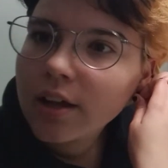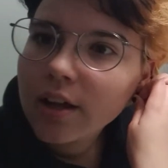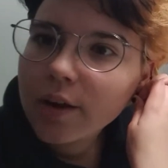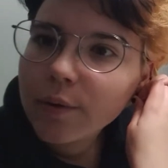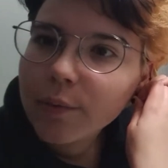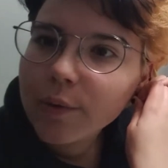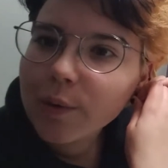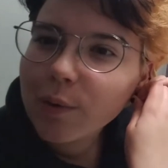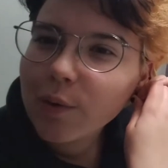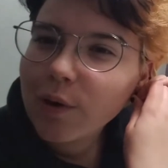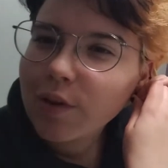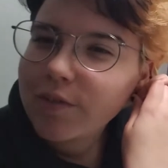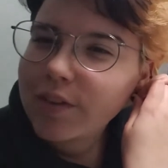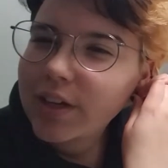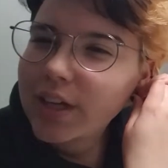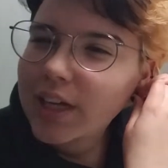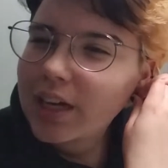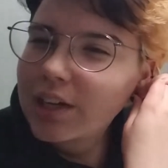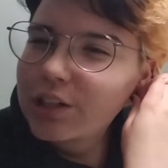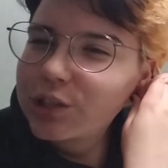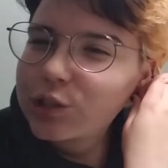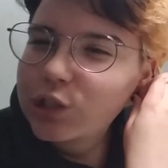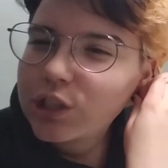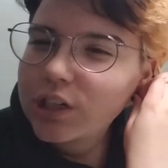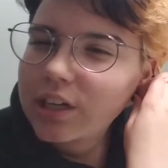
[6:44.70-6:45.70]
we were on
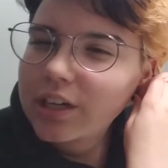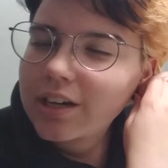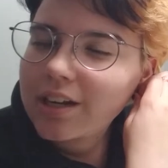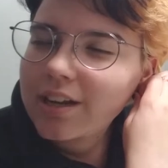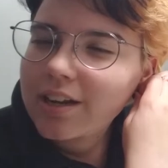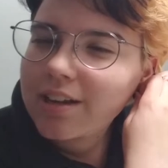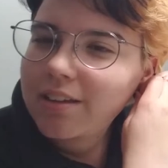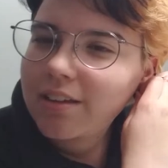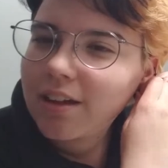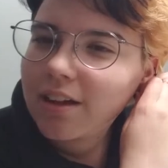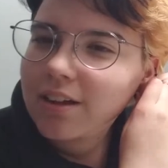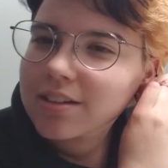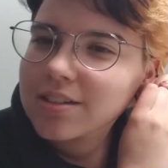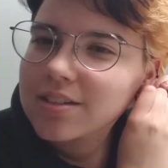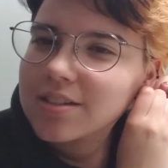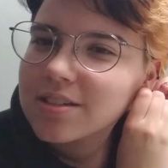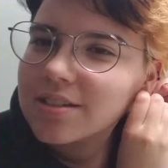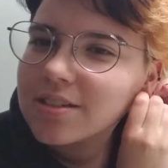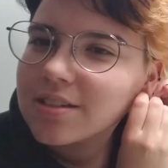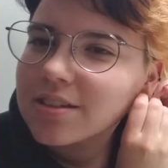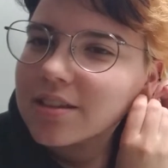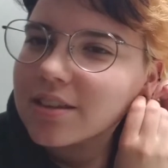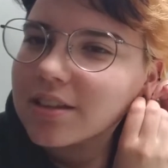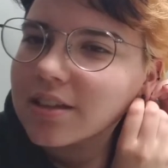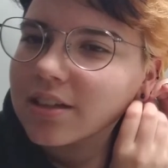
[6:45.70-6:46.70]
vacation and he lost
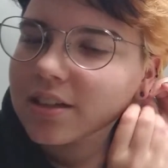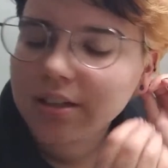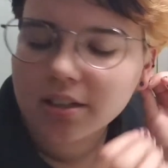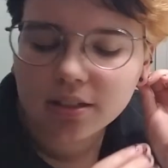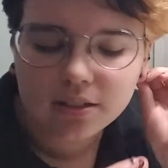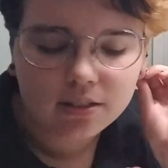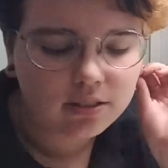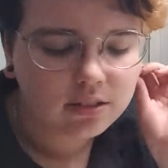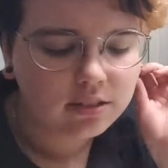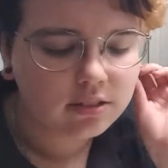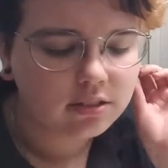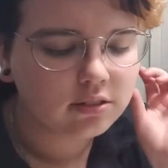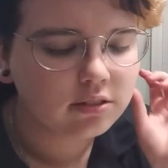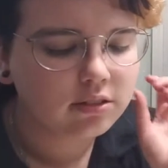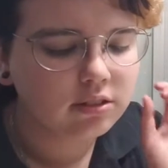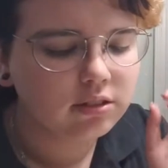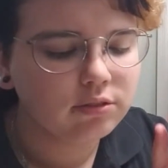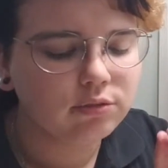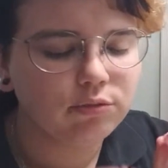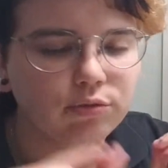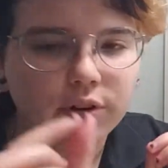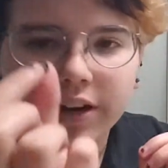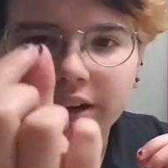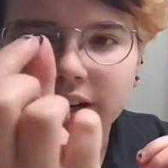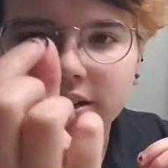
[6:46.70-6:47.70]
the
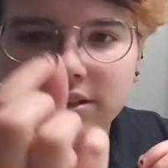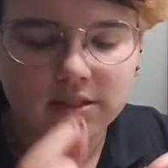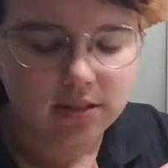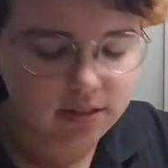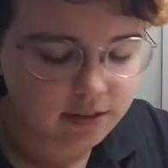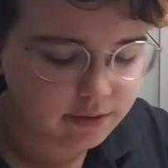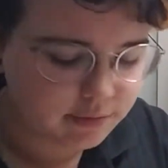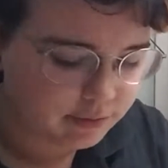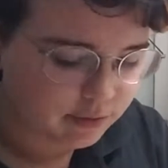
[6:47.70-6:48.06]
rings.